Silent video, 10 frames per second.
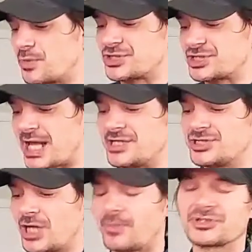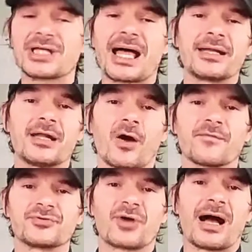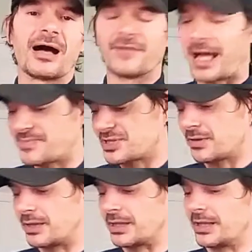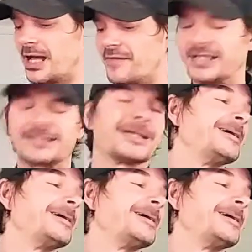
which is a double-sided overdrive. I absolutely love it.